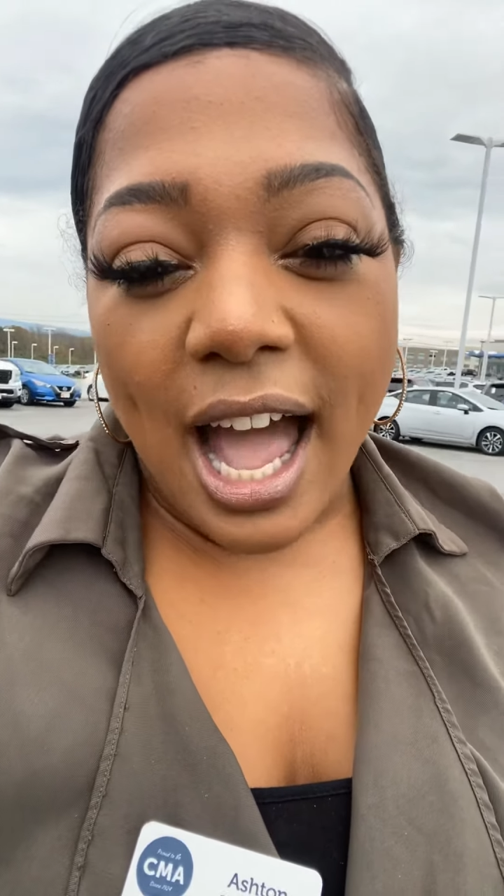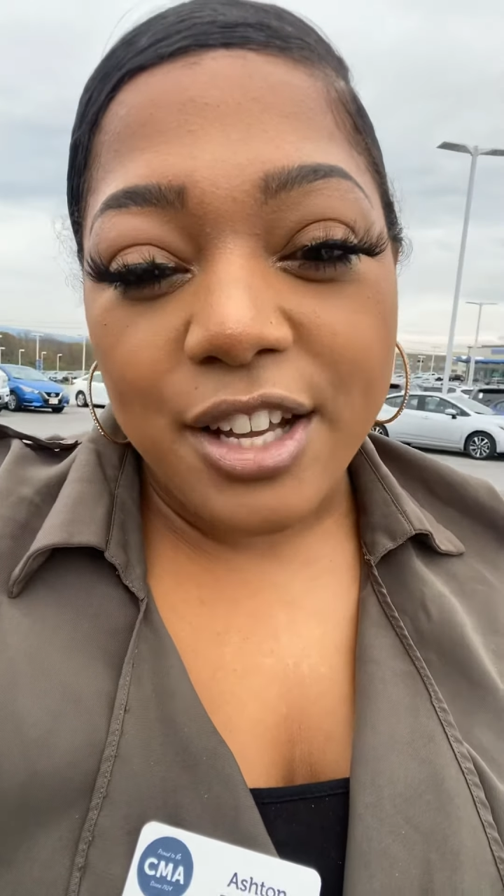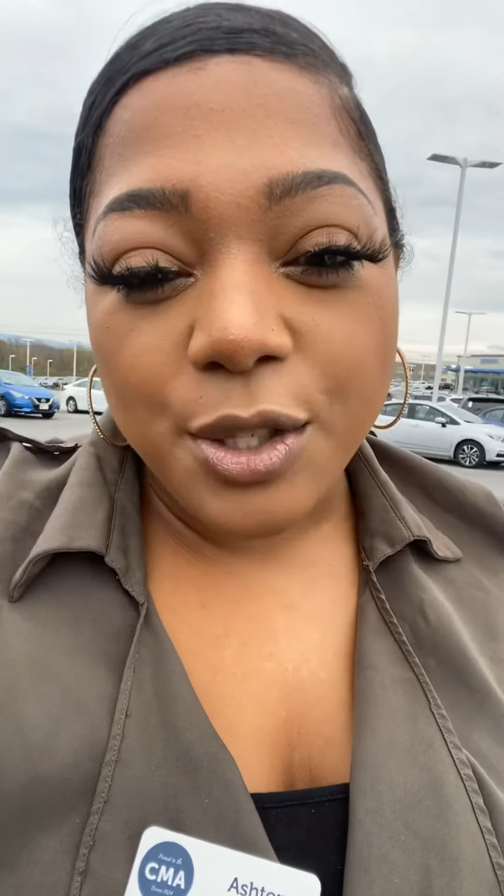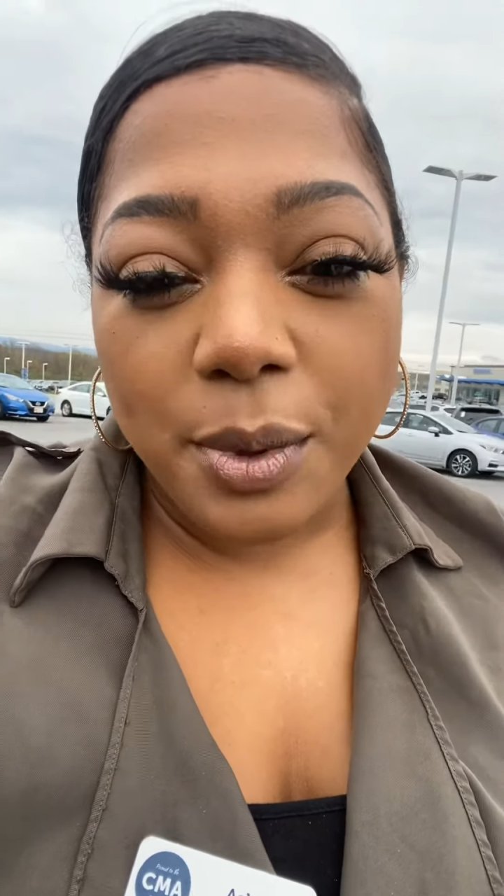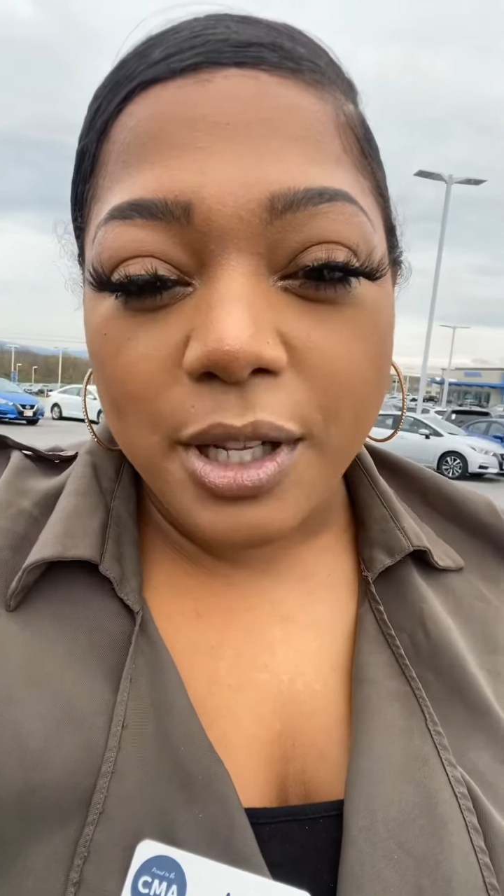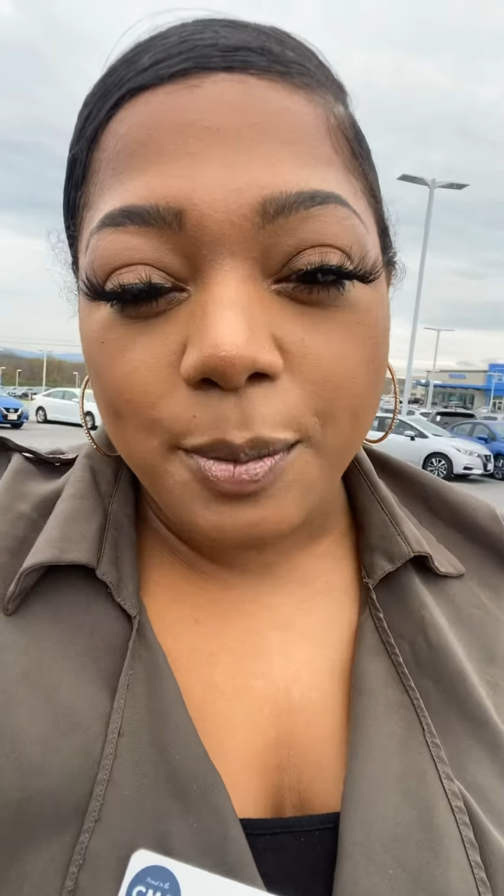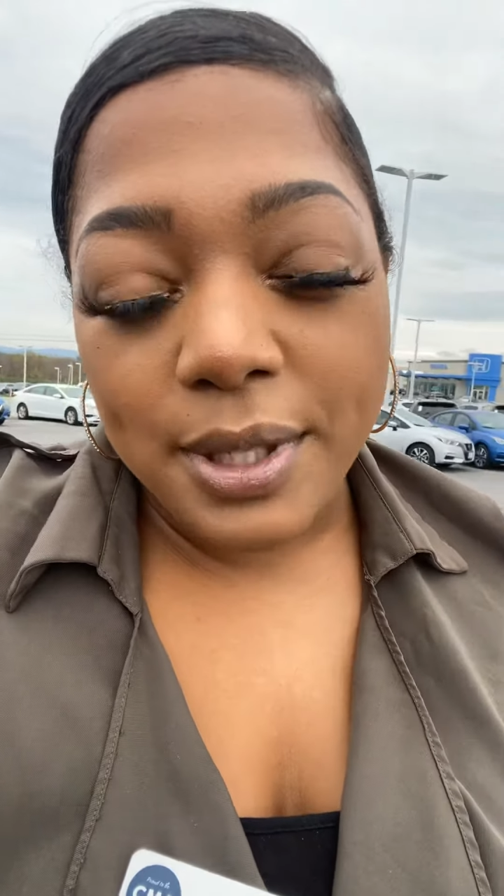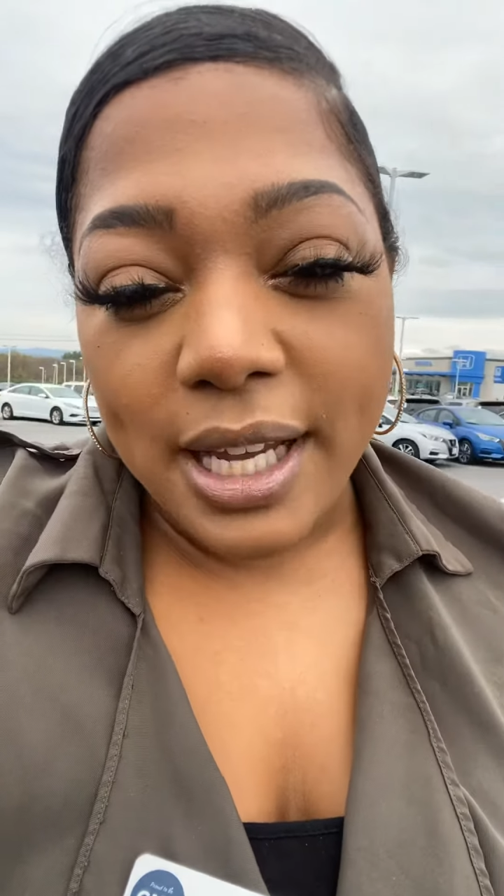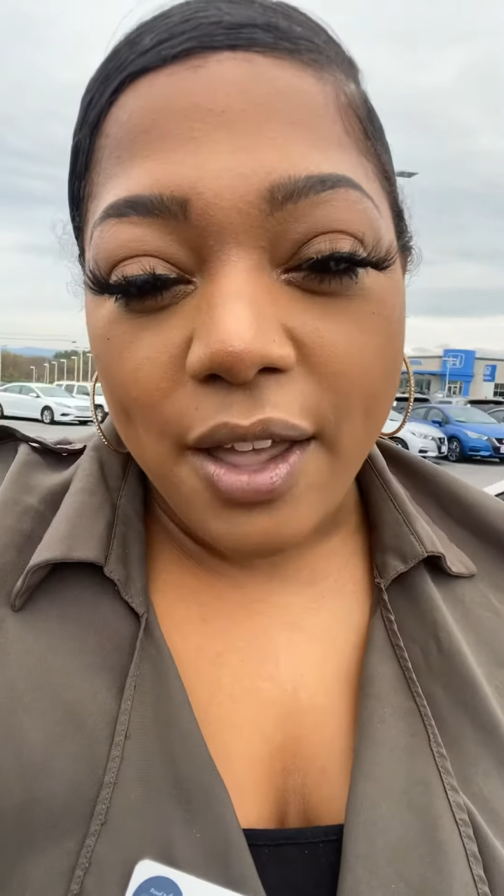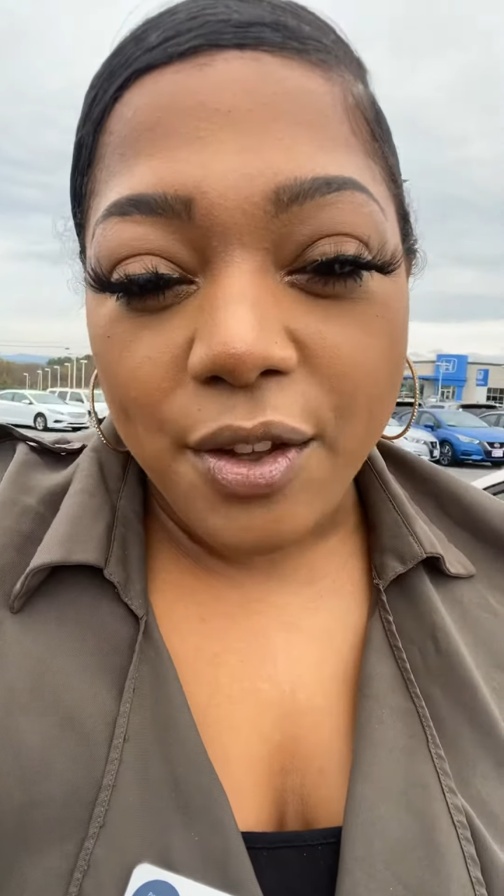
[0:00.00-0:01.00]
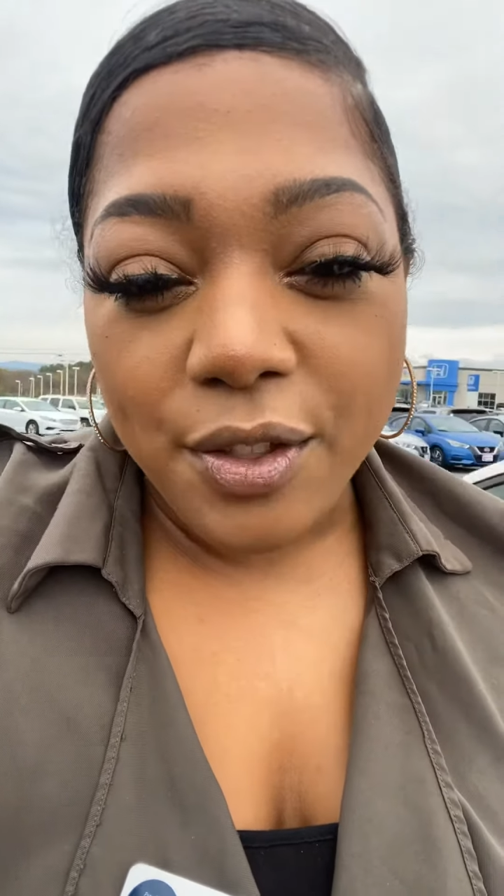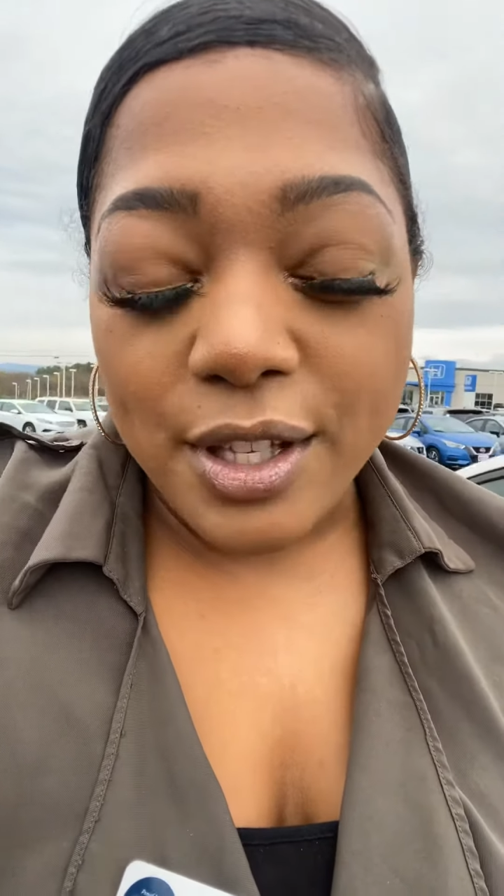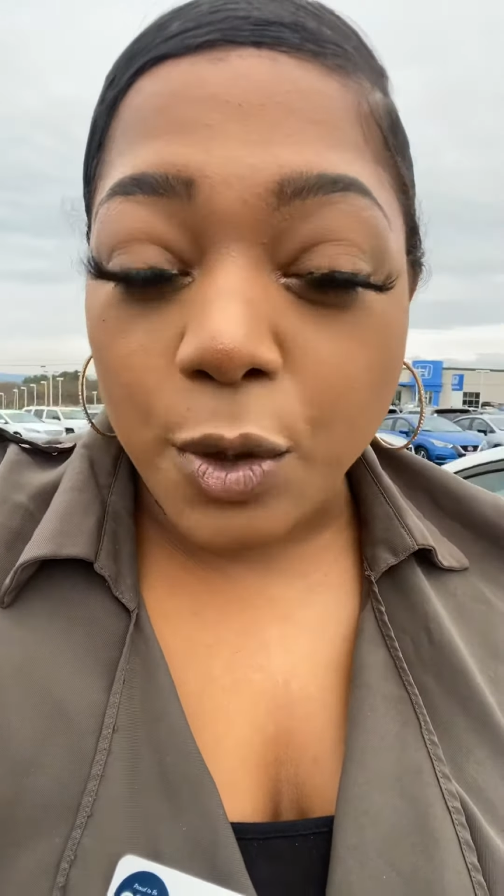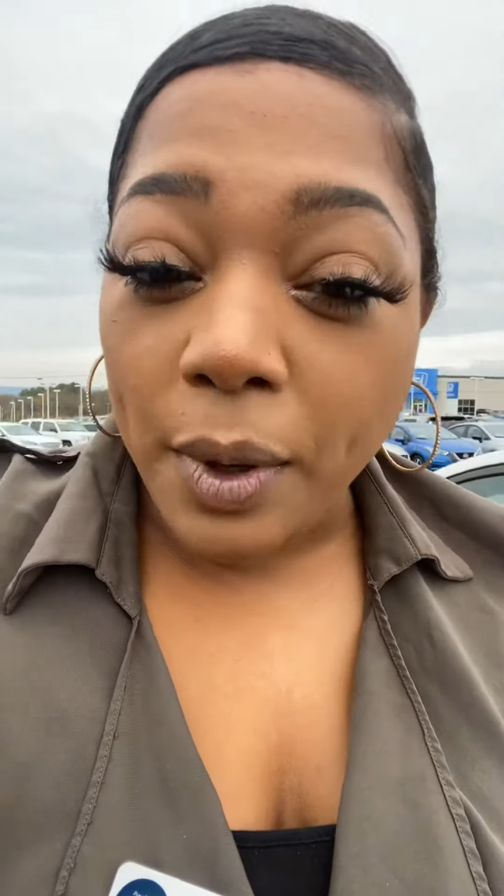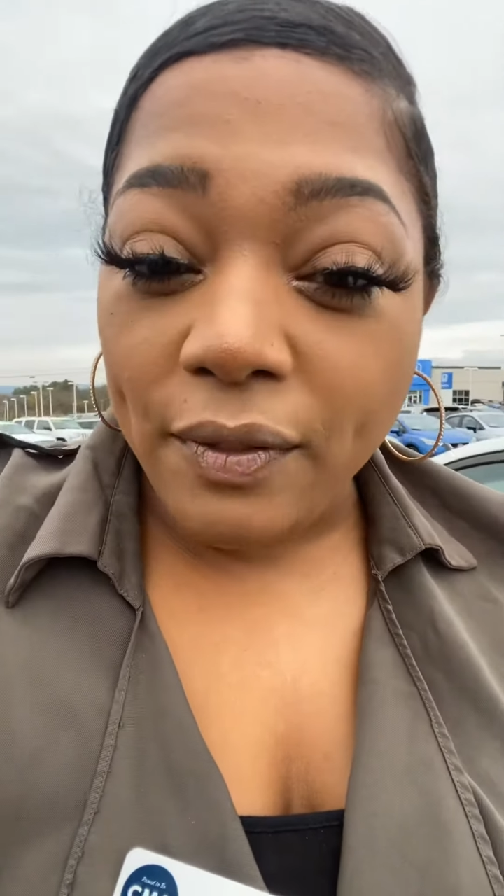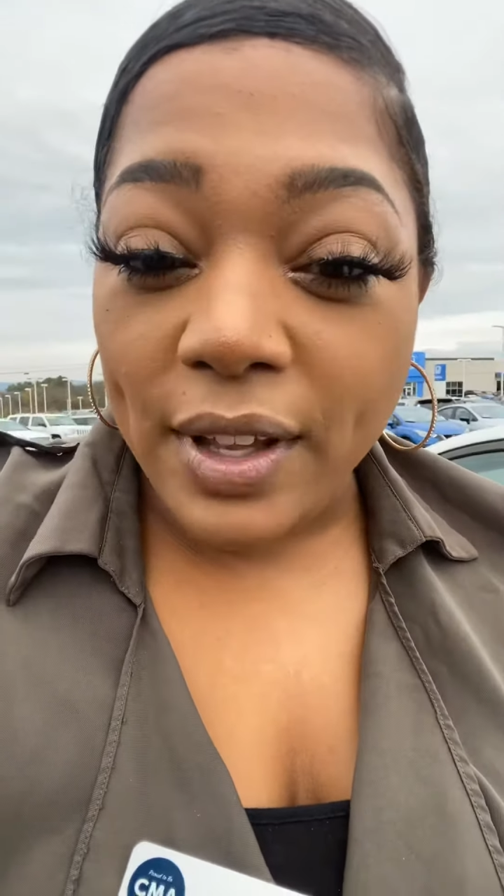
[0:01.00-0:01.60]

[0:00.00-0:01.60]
I just wanted to put together this quick